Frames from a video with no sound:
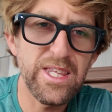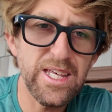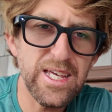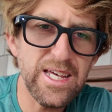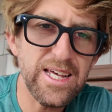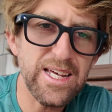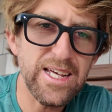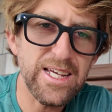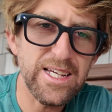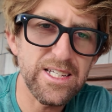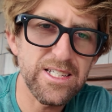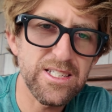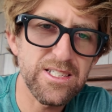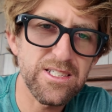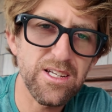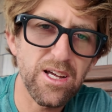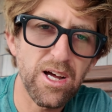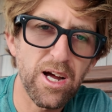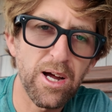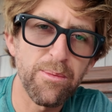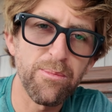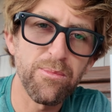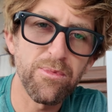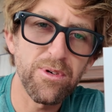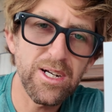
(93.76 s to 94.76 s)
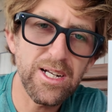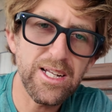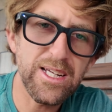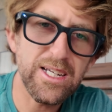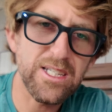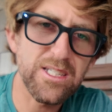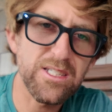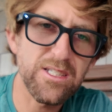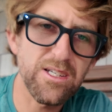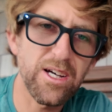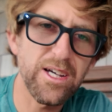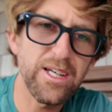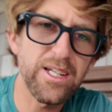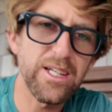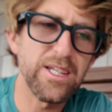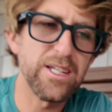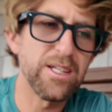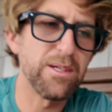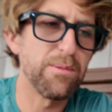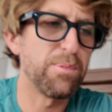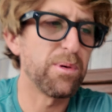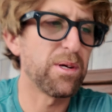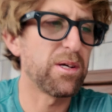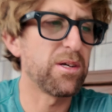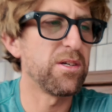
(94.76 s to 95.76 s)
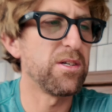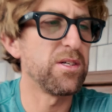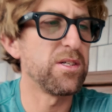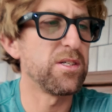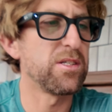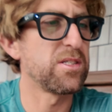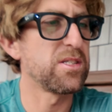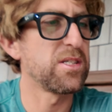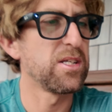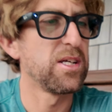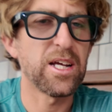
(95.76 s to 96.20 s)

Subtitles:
this, I'm really excited because